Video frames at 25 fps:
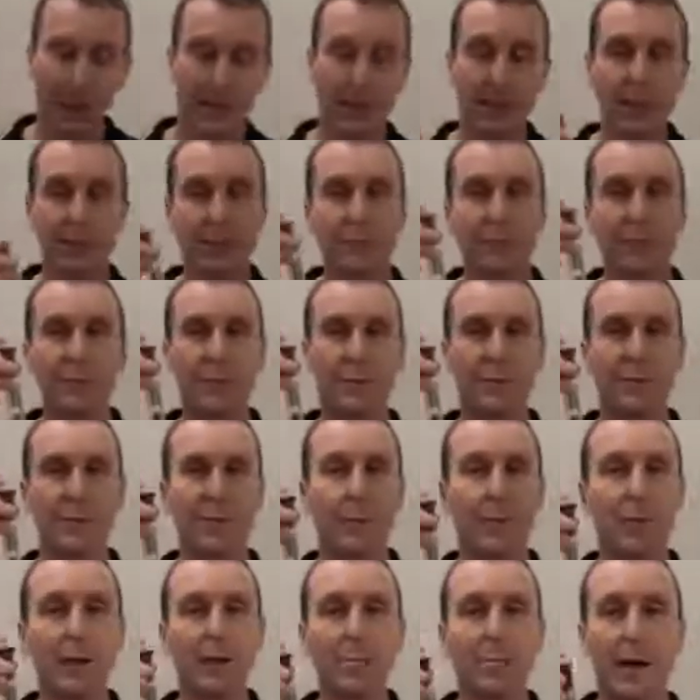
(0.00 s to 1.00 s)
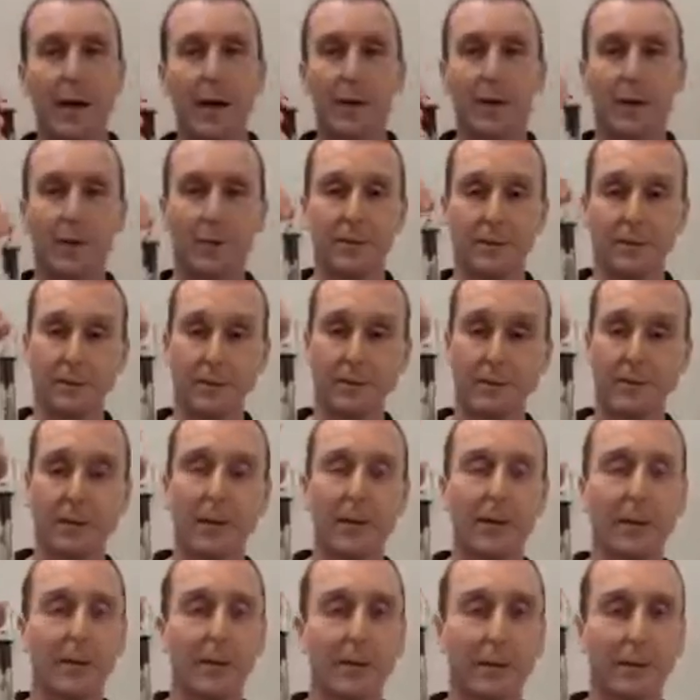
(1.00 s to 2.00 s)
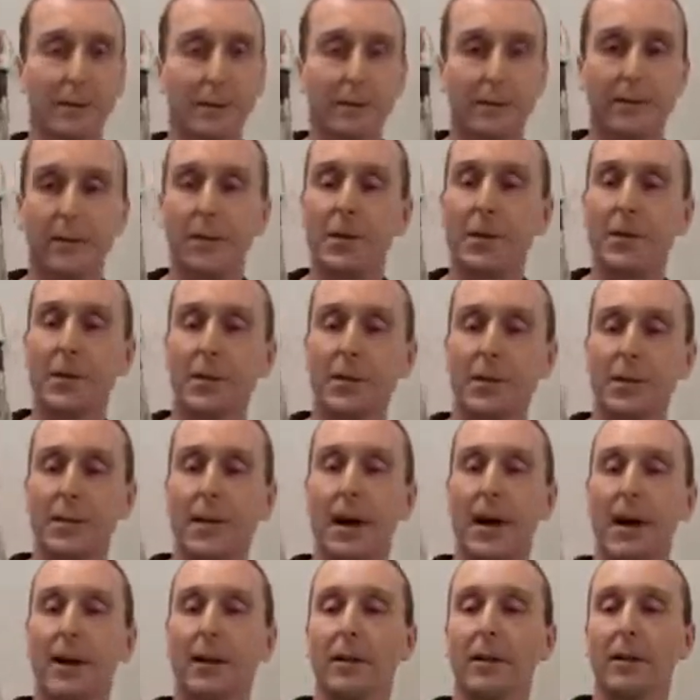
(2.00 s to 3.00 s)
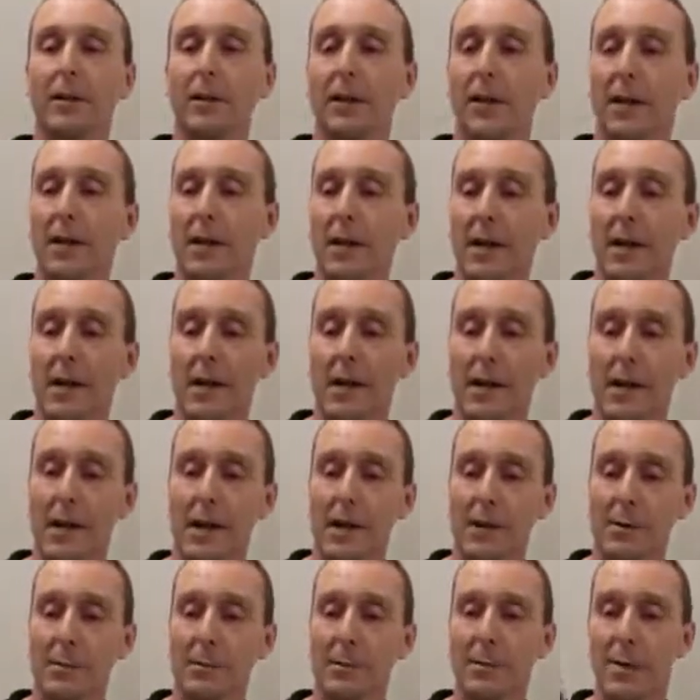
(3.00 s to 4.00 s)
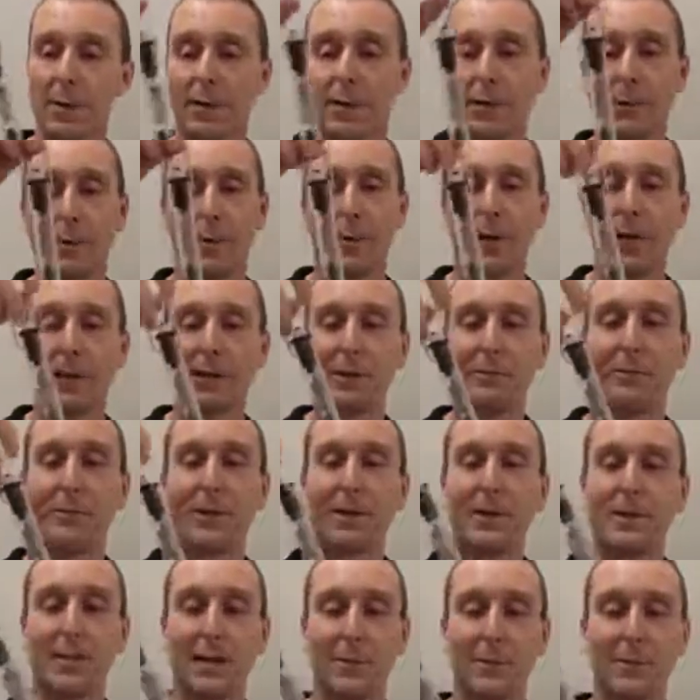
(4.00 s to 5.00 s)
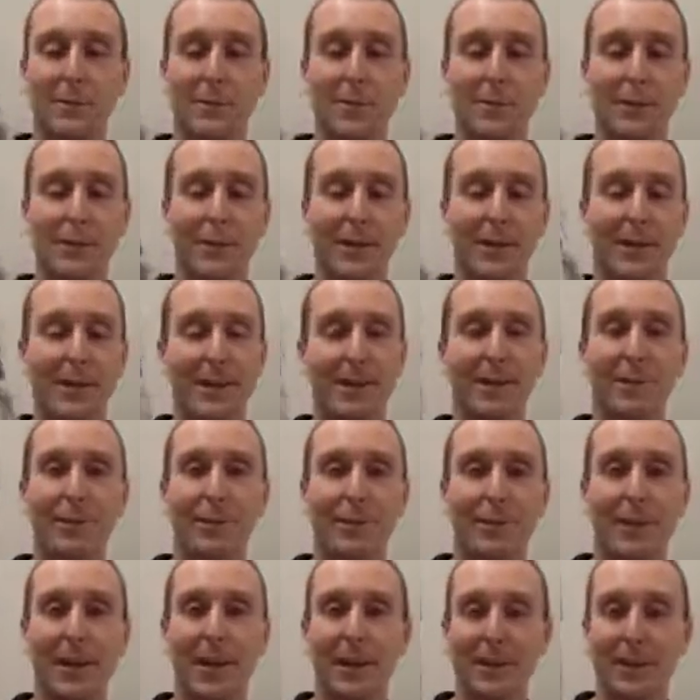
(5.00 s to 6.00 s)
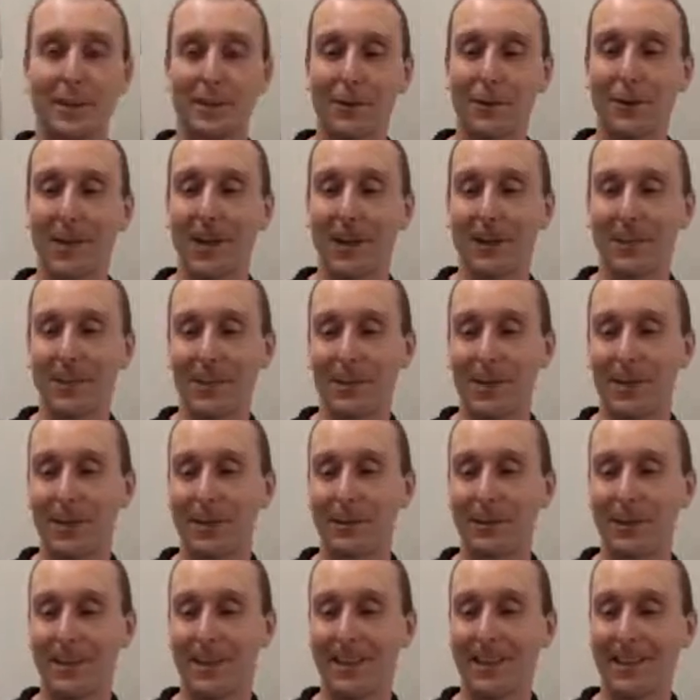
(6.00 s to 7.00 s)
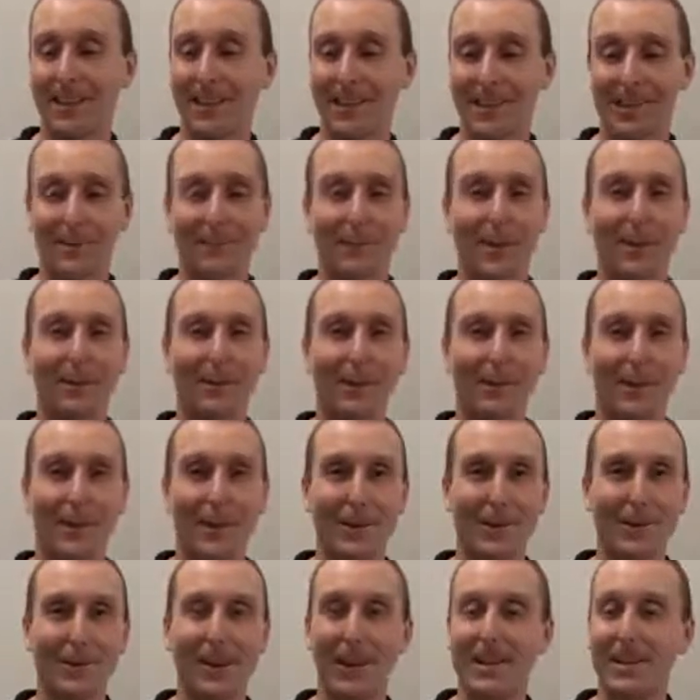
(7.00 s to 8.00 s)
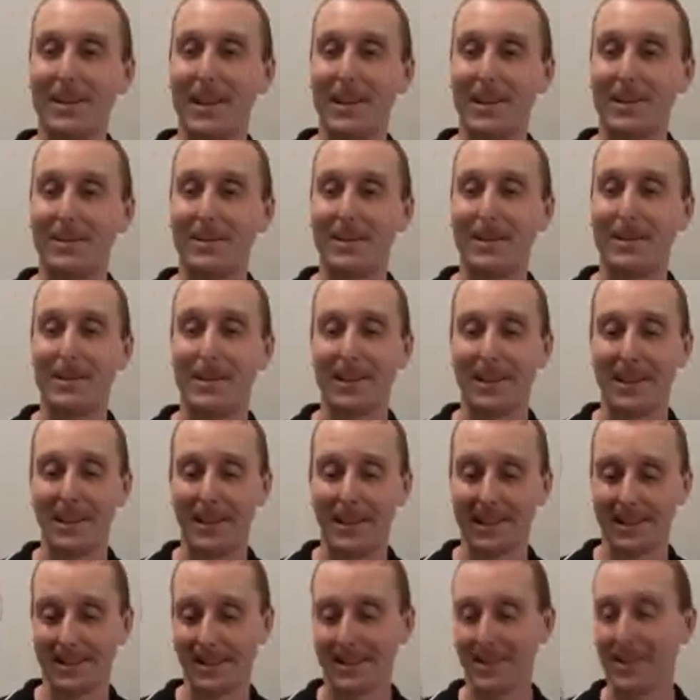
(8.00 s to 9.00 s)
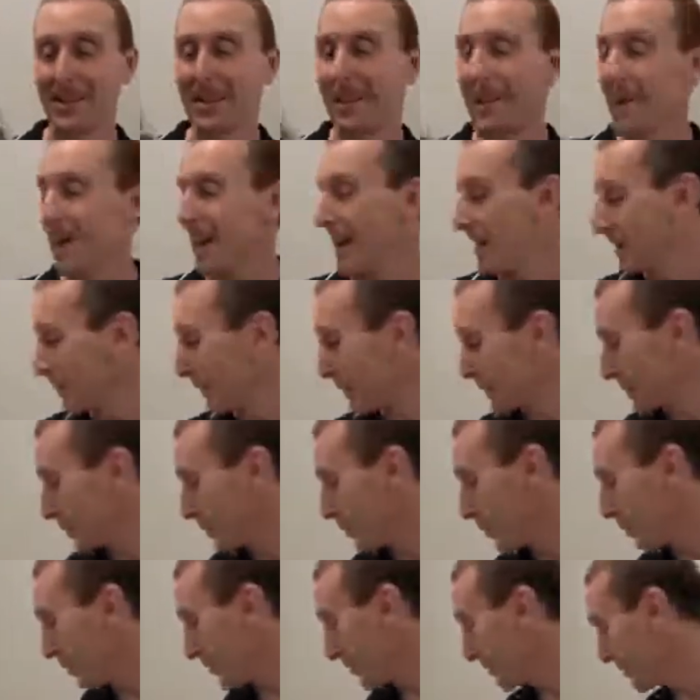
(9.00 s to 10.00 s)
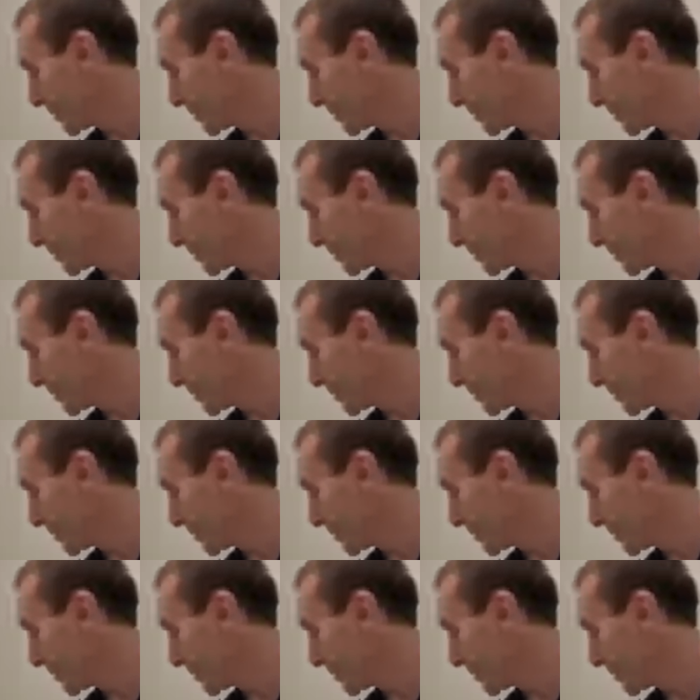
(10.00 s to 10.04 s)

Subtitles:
is just a spring balance. It's like a little fishing scale, but this one only reads up to 1,000 grams, so probably not a great day's fishing. Anyway, so what we're